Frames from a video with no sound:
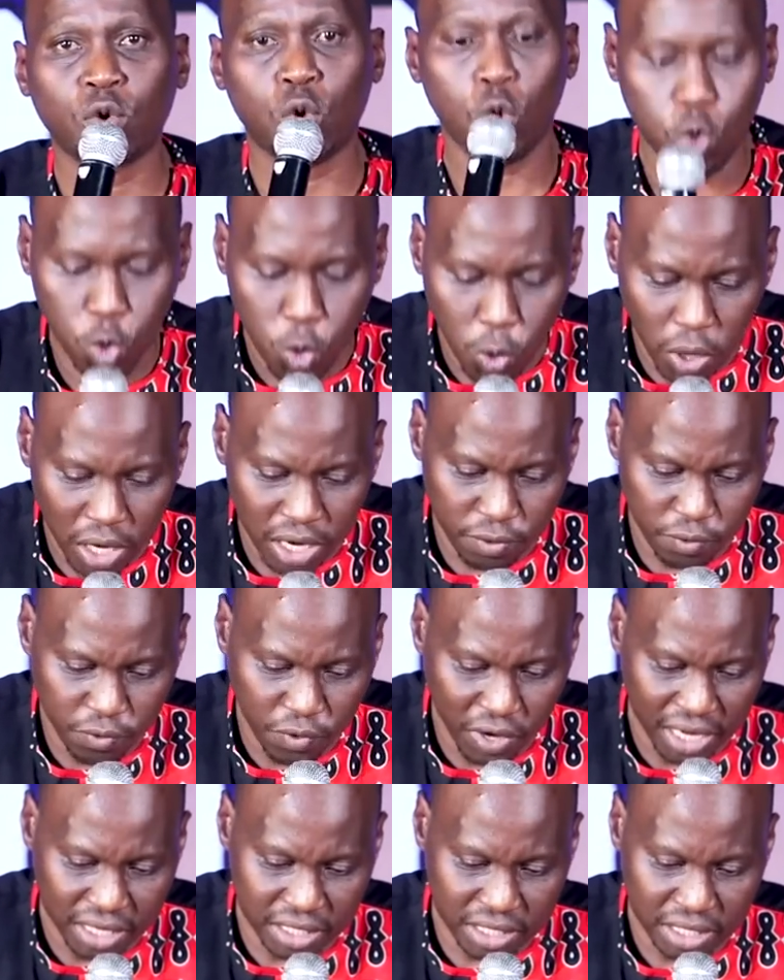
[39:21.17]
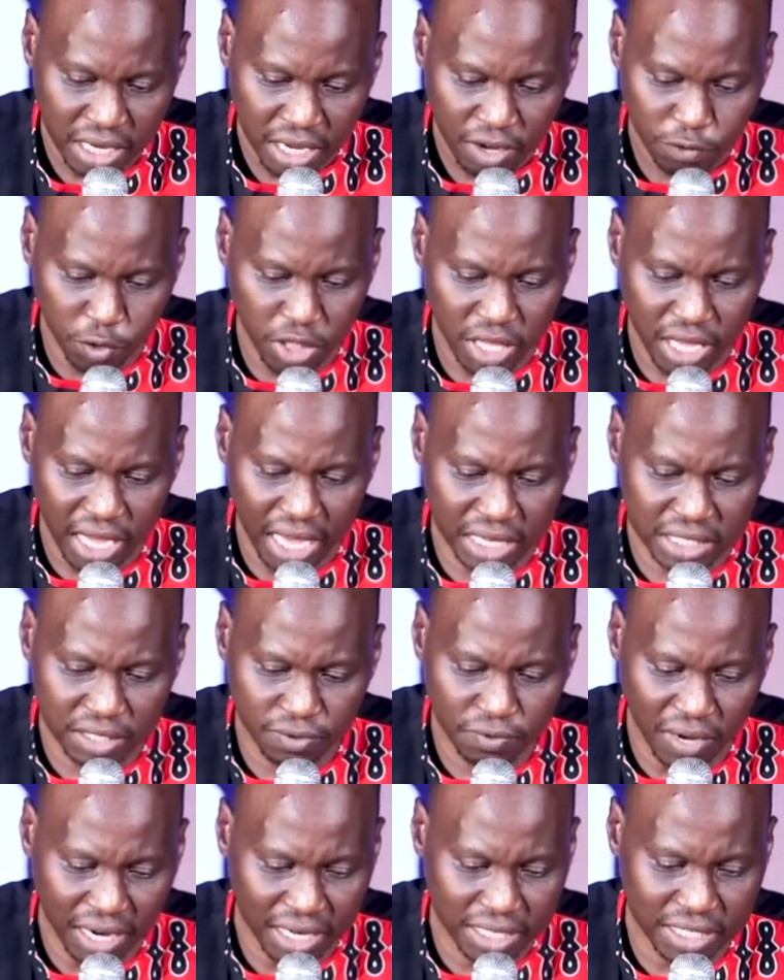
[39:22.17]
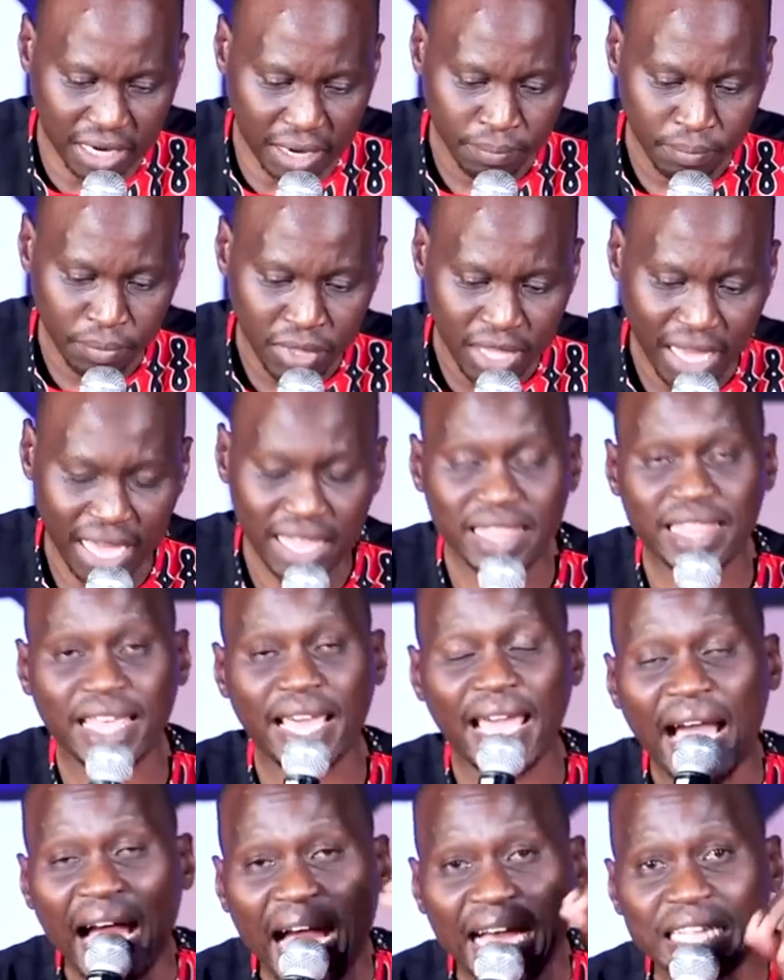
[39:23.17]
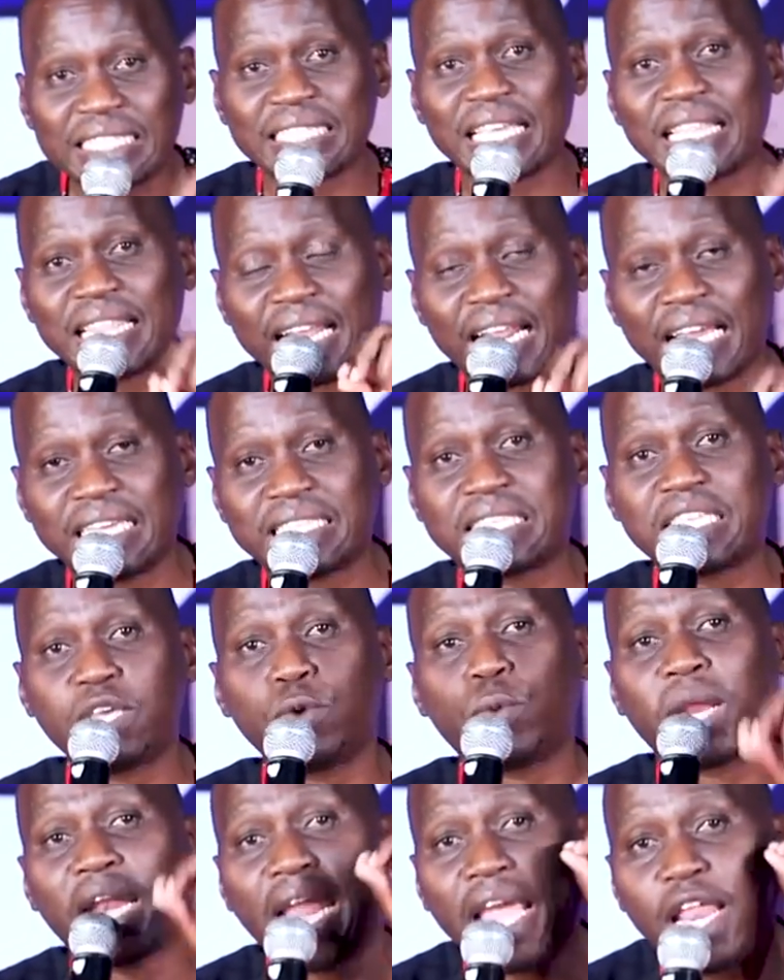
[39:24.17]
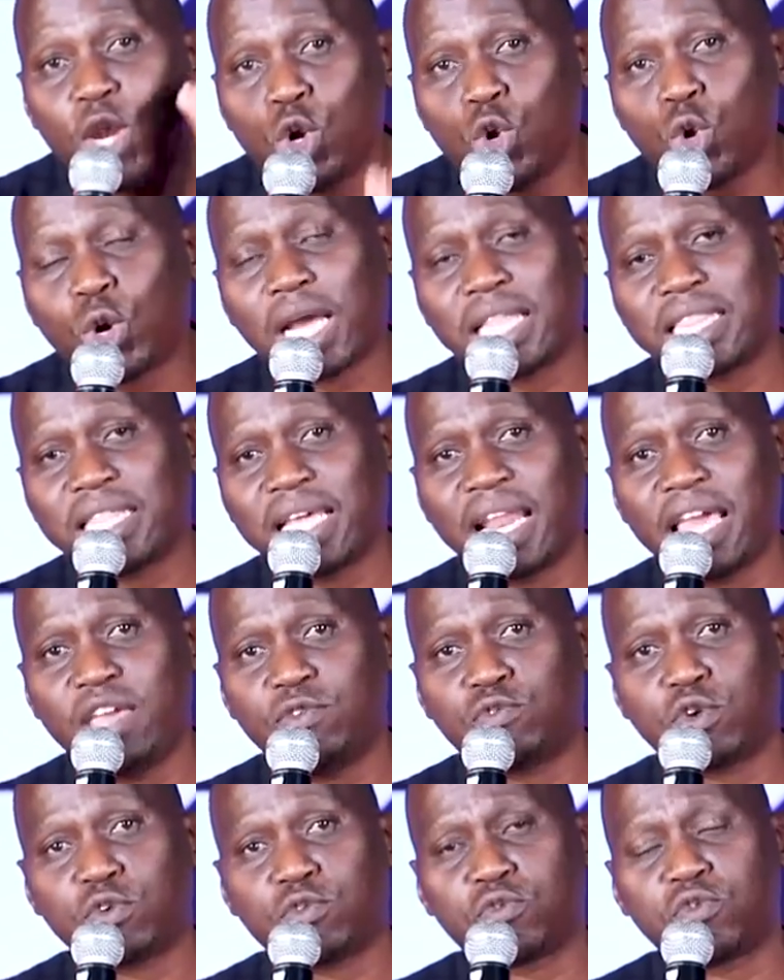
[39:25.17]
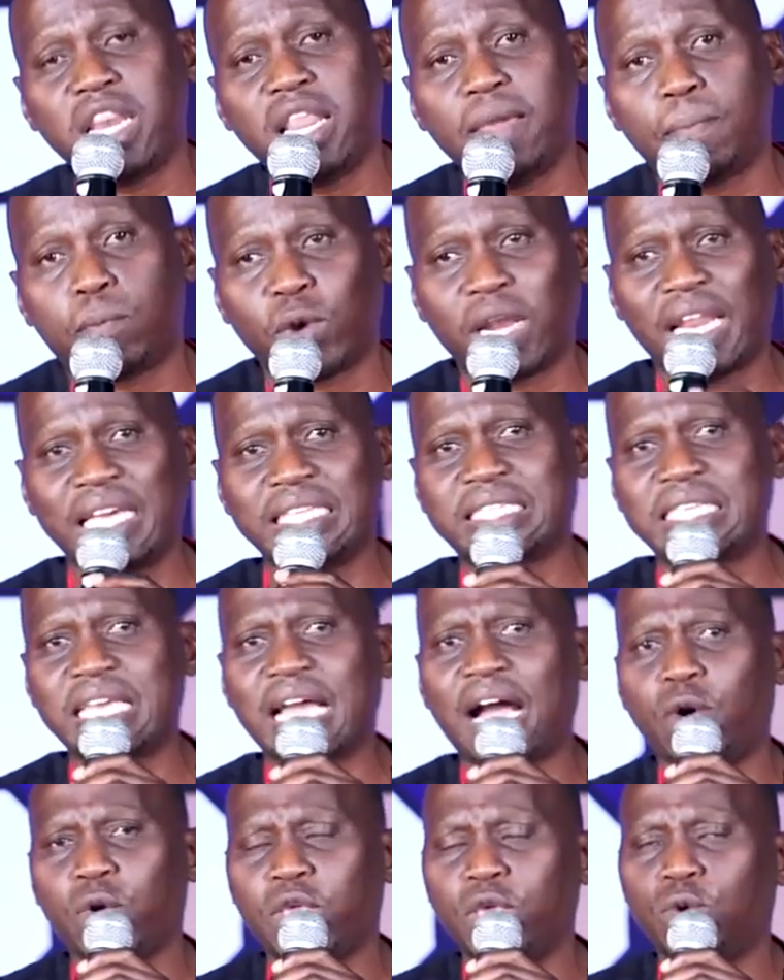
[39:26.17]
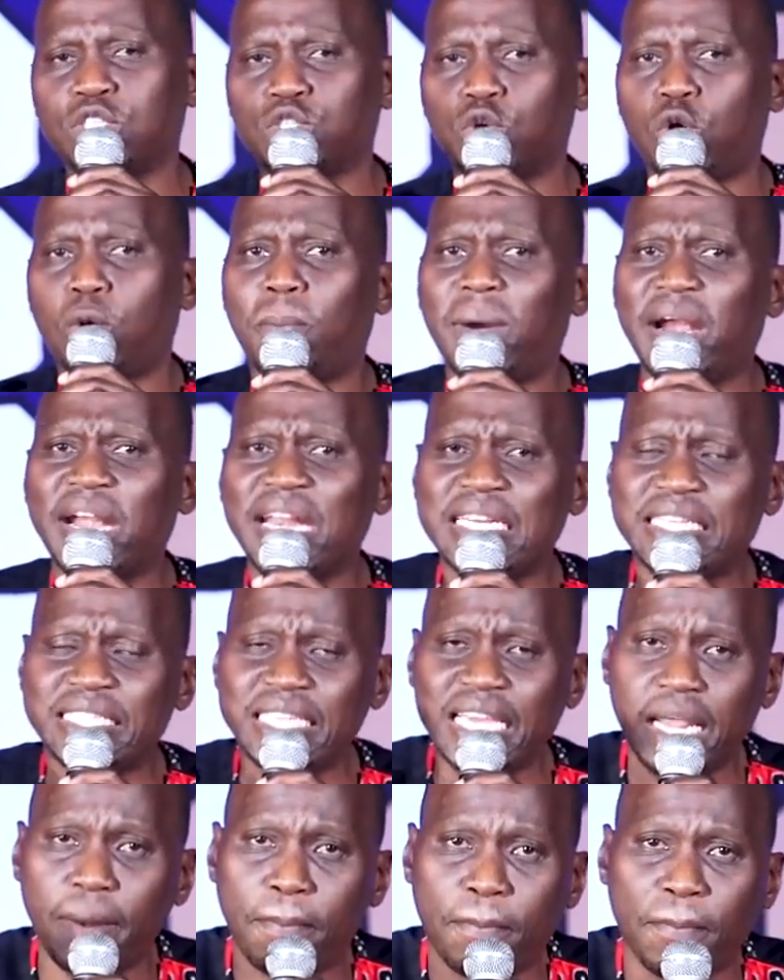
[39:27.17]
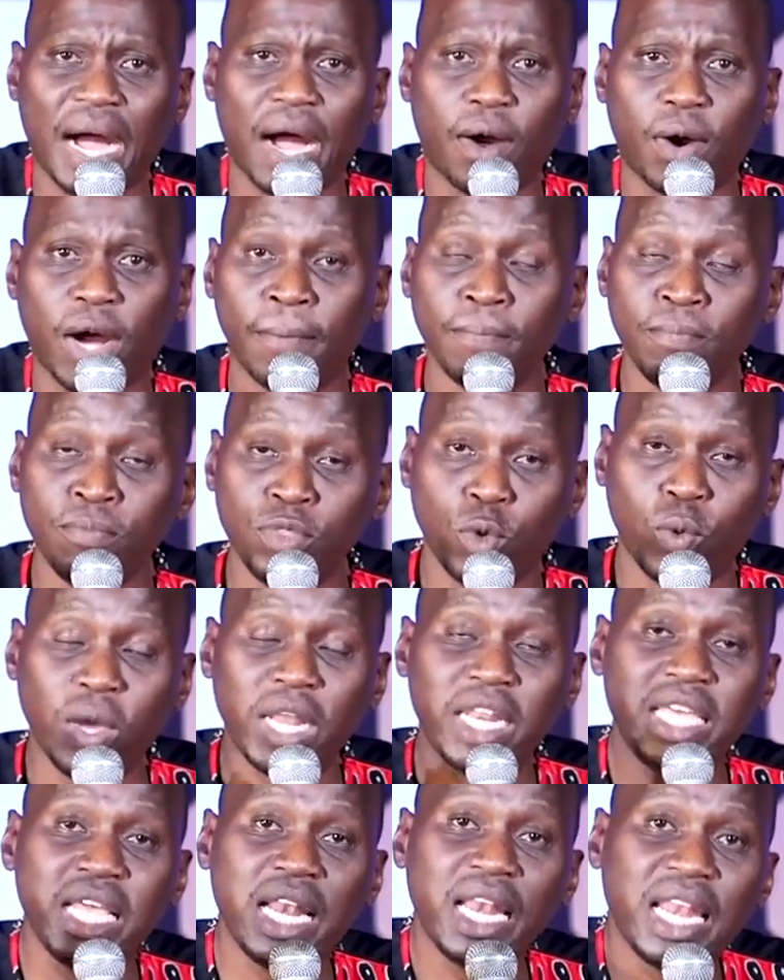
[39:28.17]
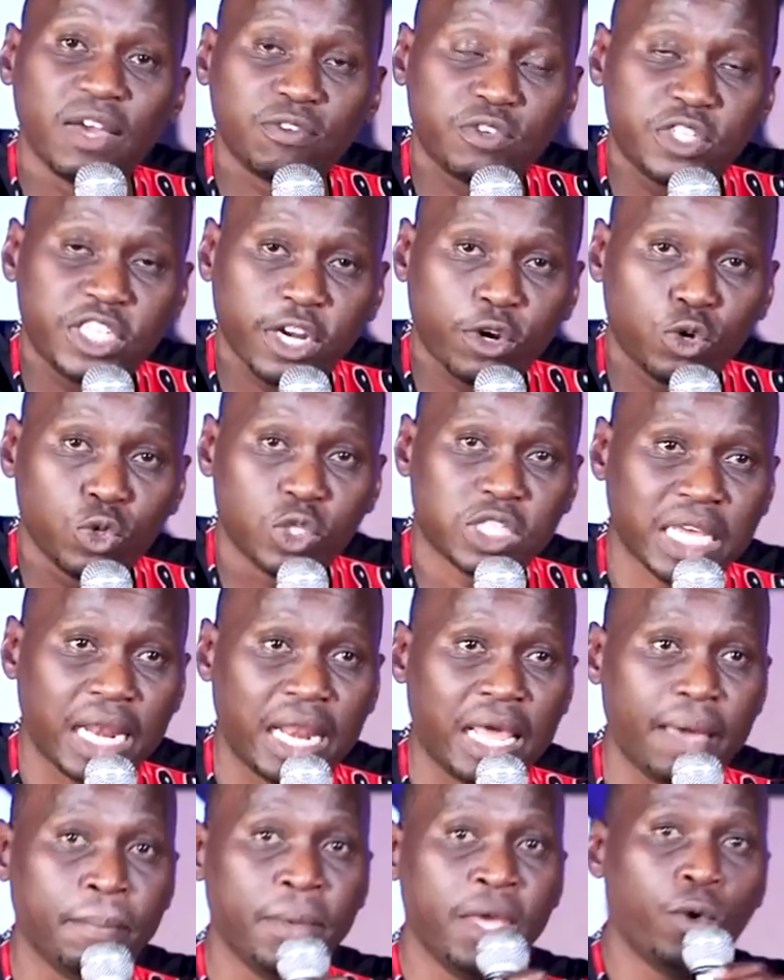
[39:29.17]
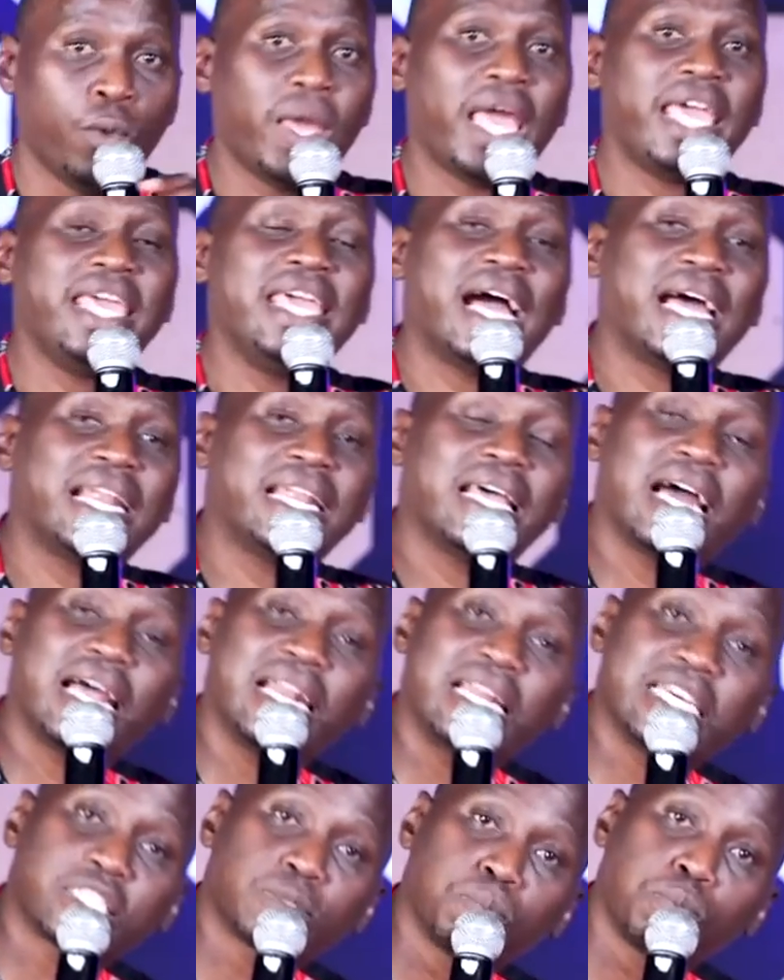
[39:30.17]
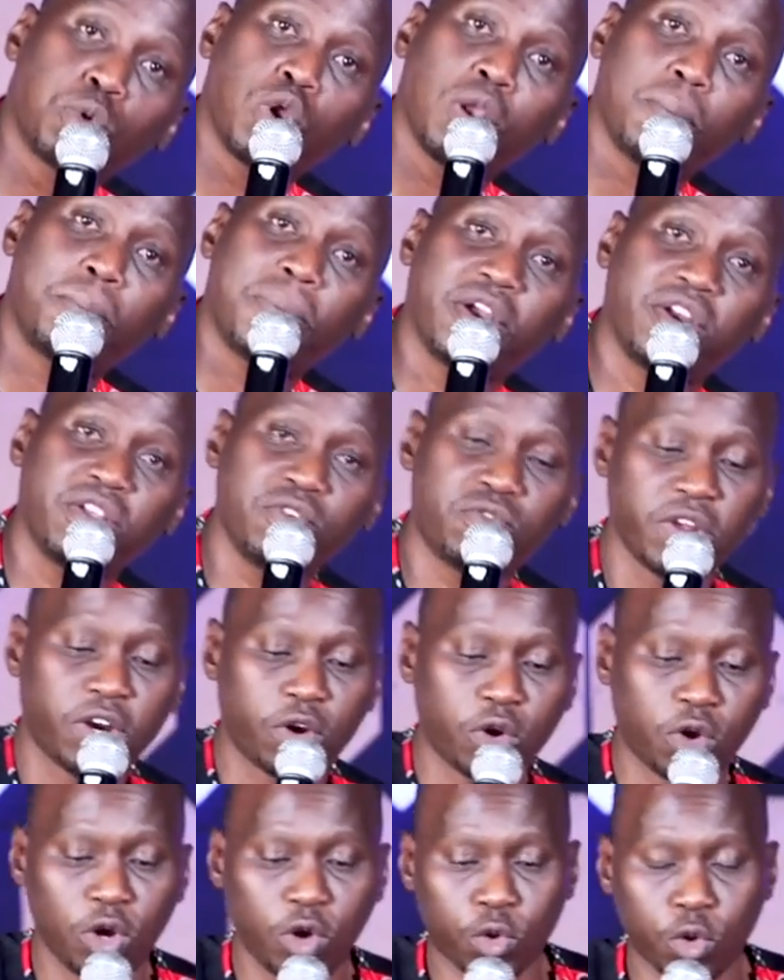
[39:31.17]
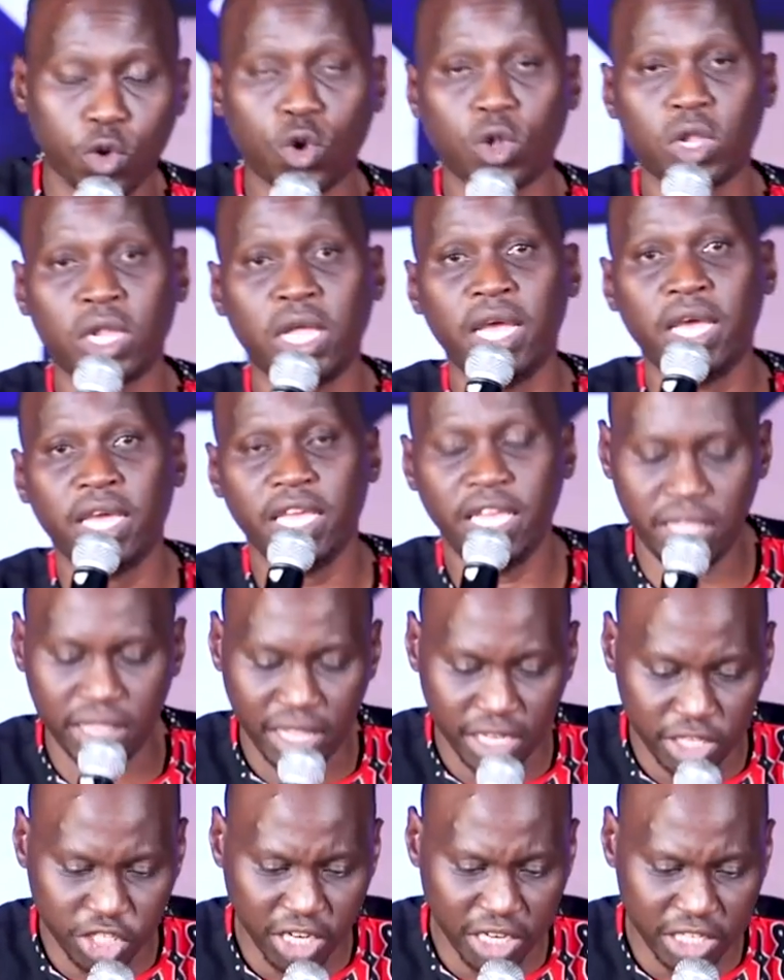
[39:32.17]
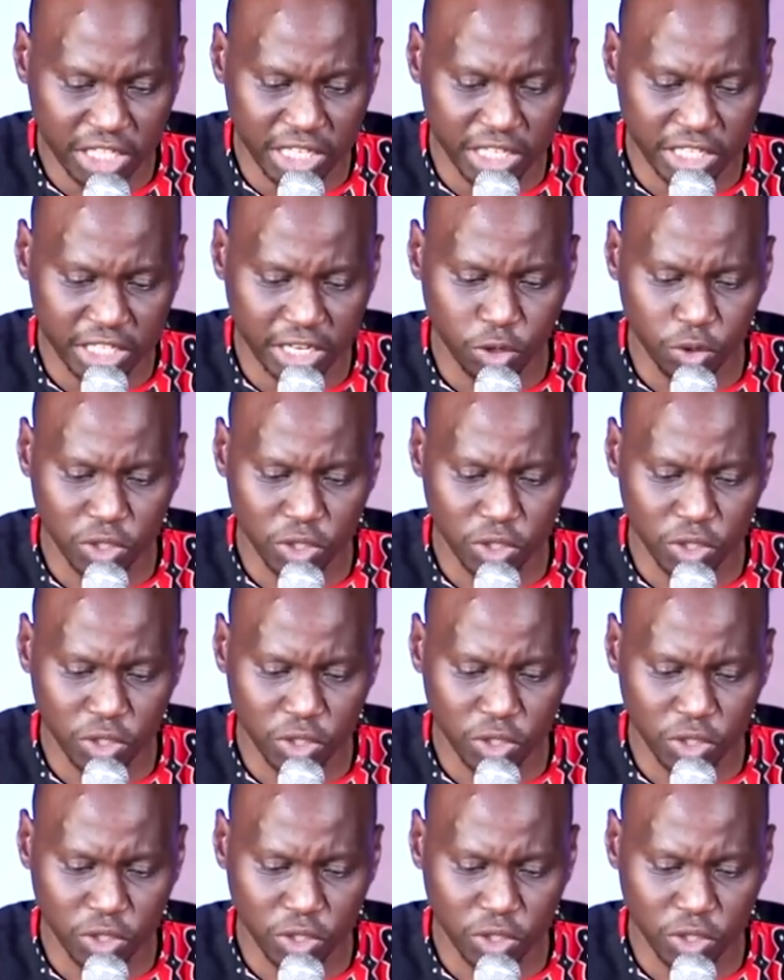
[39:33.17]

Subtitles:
Who qualifies for the X factor? And the answer that I see when I look at the life of Philip, when I see how he was operating in power when he left Jerusalem, where he had had a small peripheral role in the church in